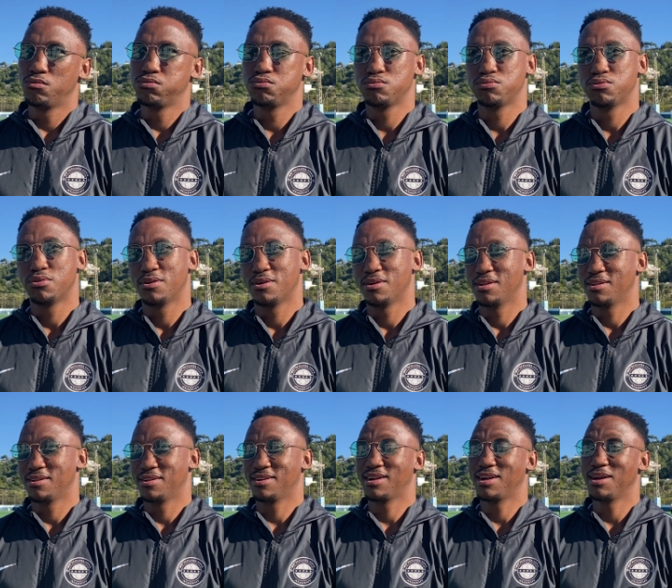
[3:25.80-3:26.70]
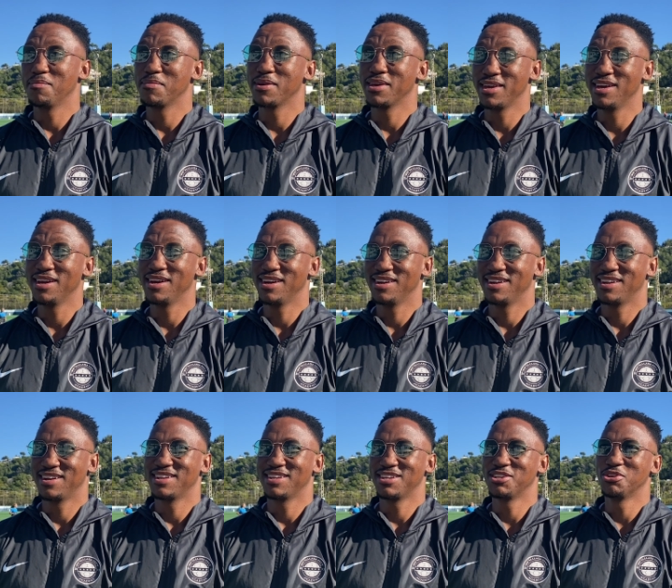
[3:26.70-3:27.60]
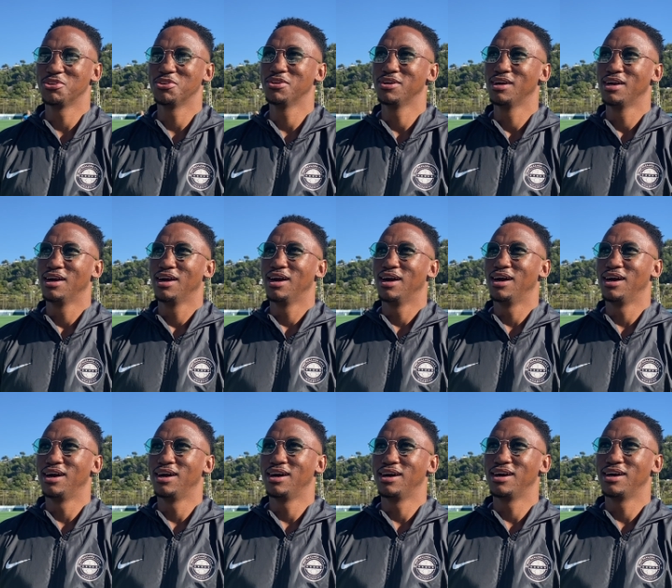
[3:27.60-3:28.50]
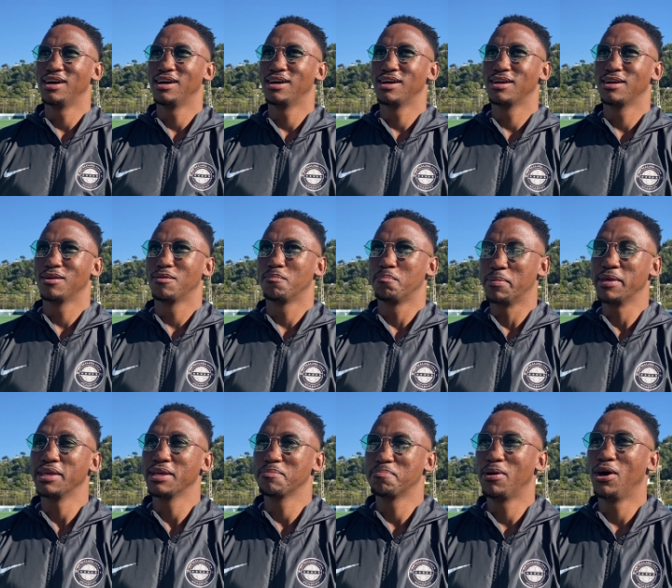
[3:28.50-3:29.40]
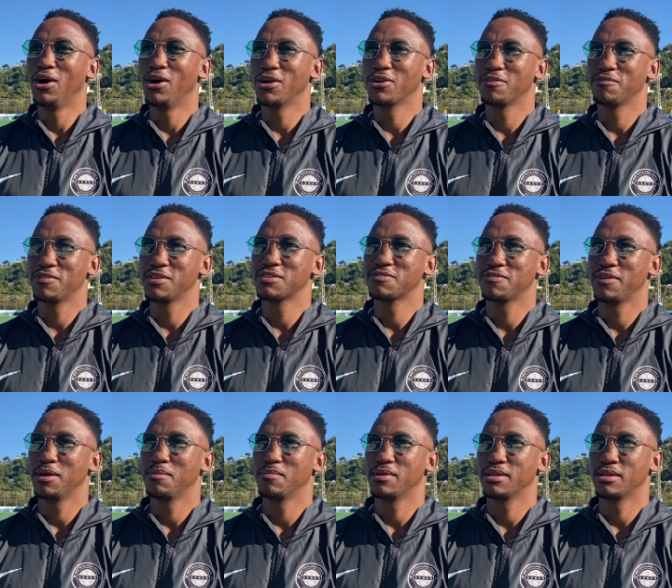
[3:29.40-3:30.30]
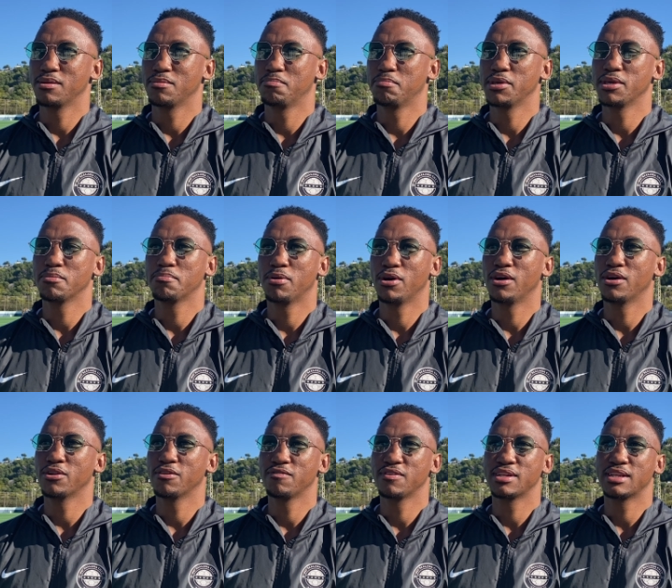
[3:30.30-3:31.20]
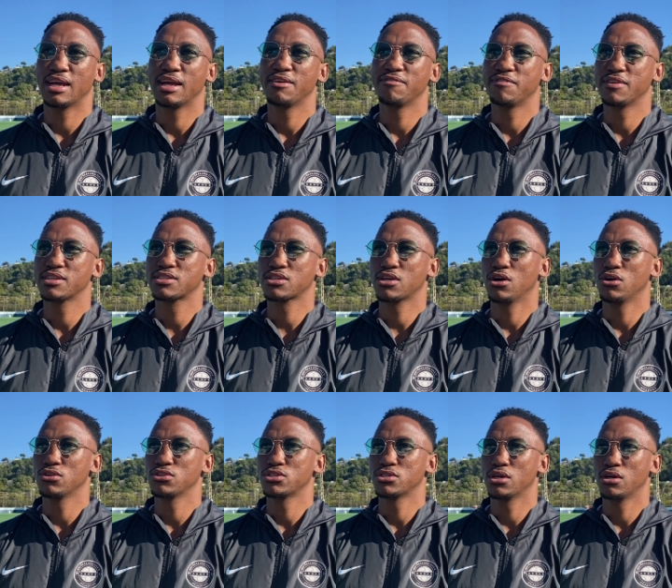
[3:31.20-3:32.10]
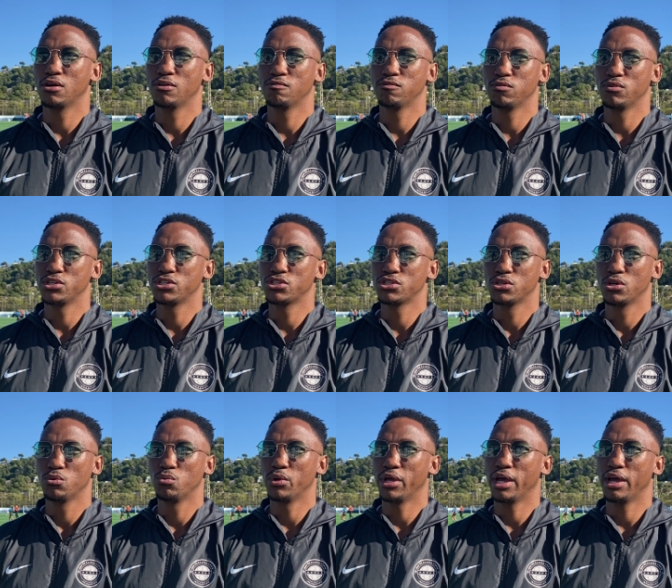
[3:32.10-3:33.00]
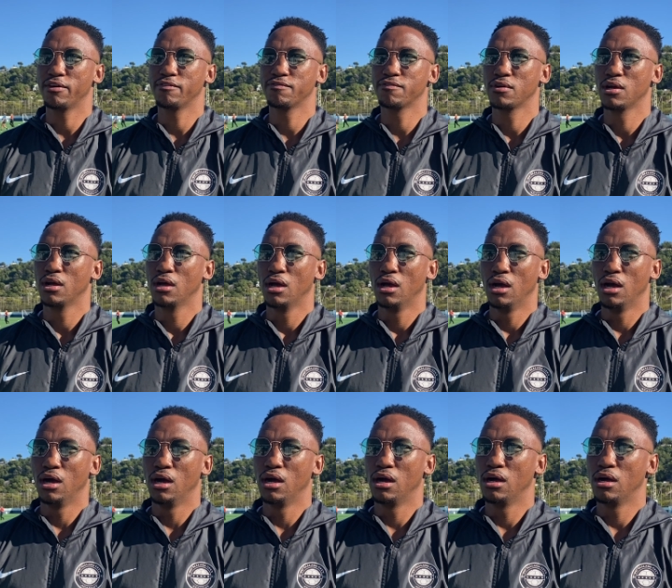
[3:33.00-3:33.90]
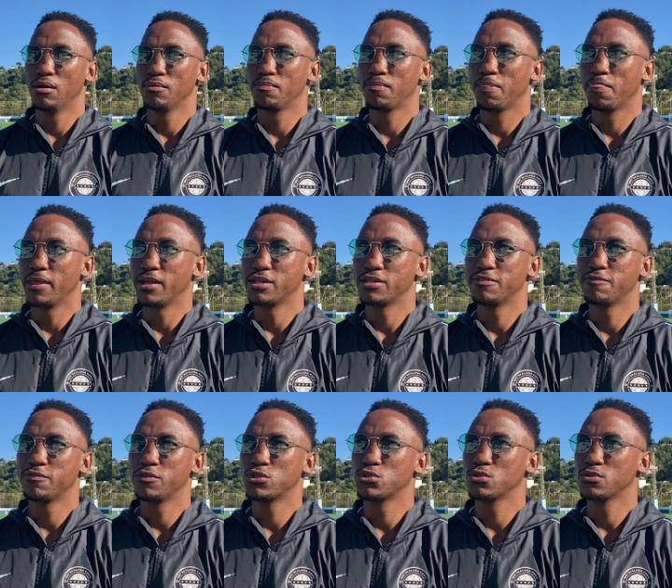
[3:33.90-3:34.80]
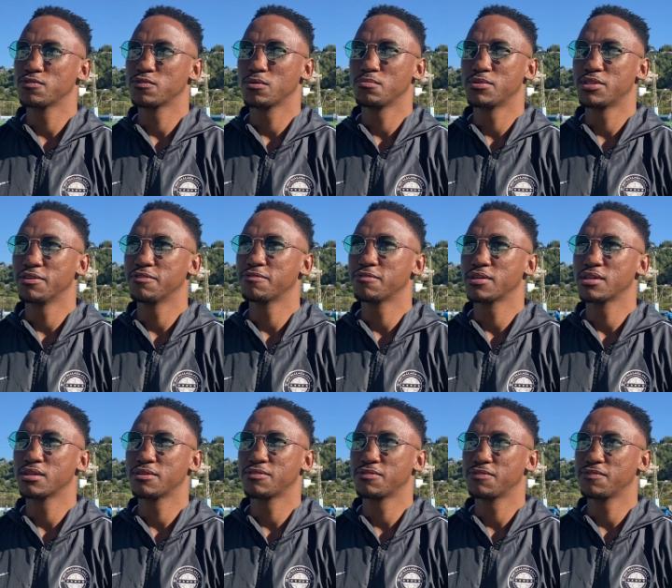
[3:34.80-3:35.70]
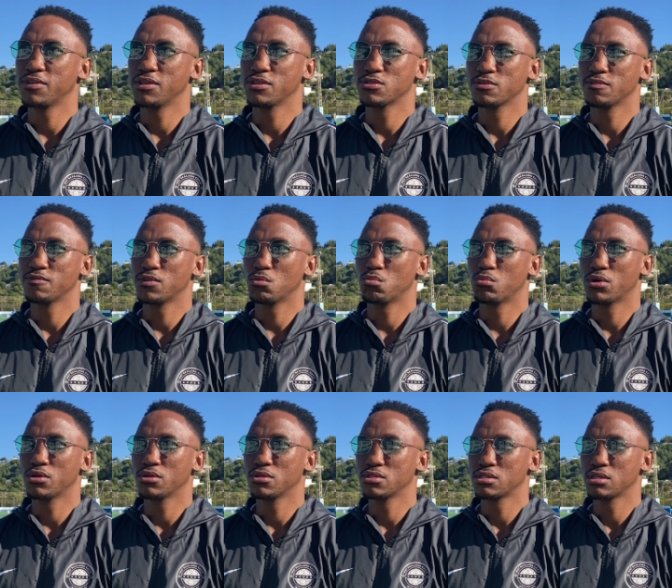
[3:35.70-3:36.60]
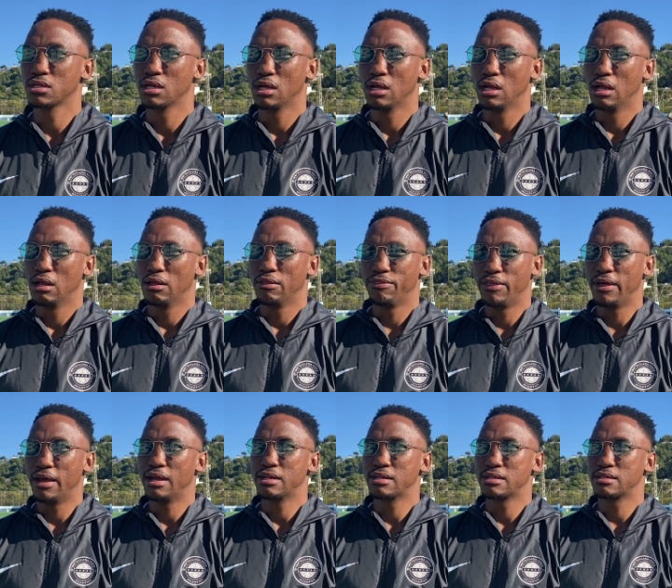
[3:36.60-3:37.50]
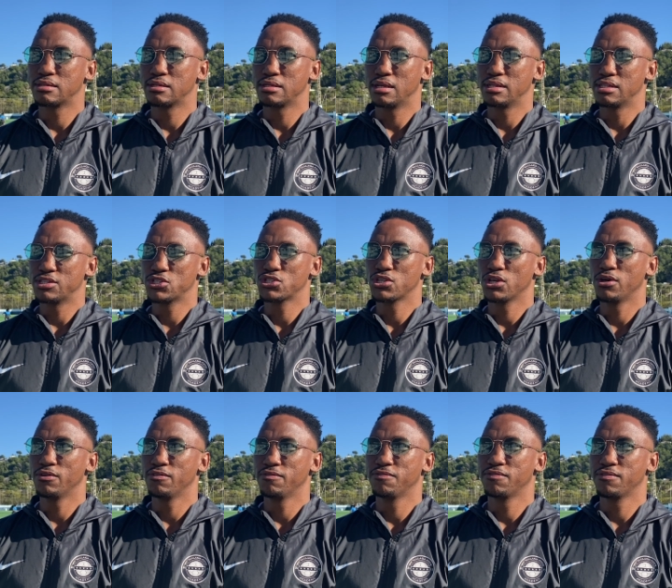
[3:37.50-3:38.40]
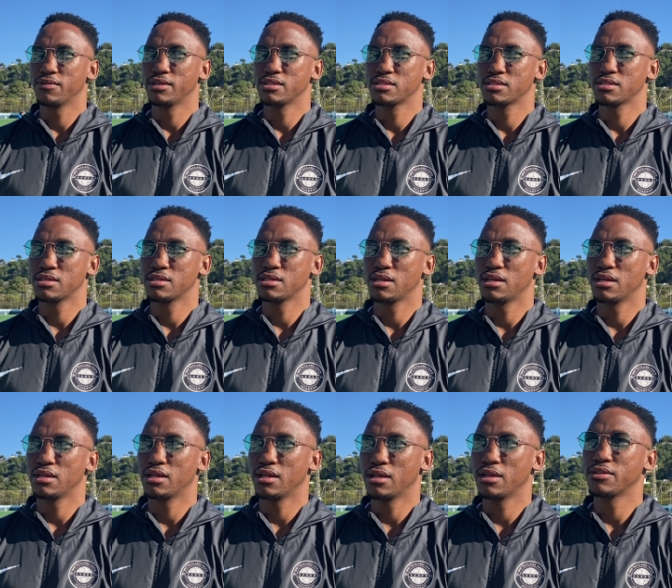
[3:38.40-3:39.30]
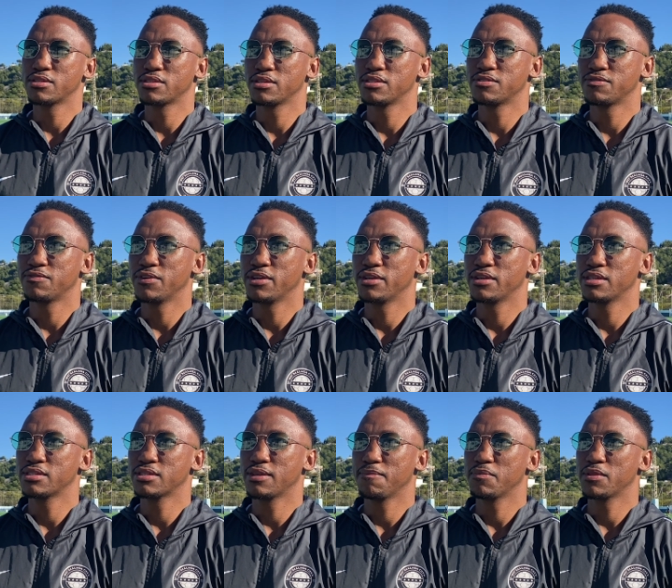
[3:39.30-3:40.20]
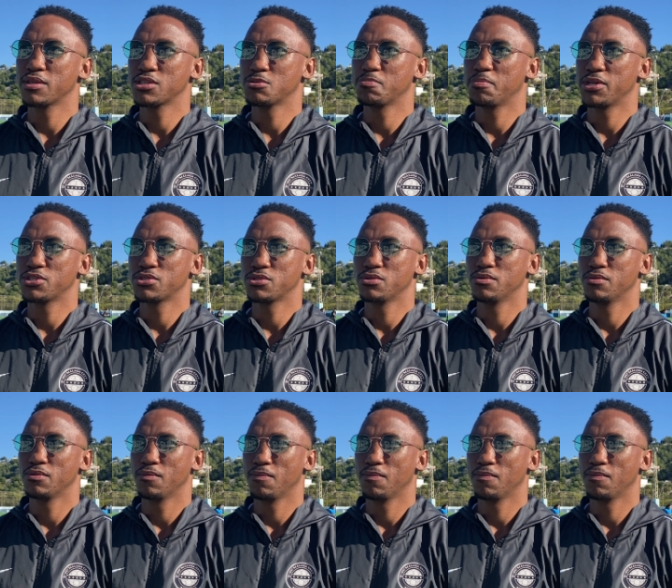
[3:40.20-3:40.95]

here? Coming here, you know, uh, being part of this family, being part of a diverse culture of which we have Uh, individuals from different spheres of the world. That itself, it's, it, it's, it's very something special.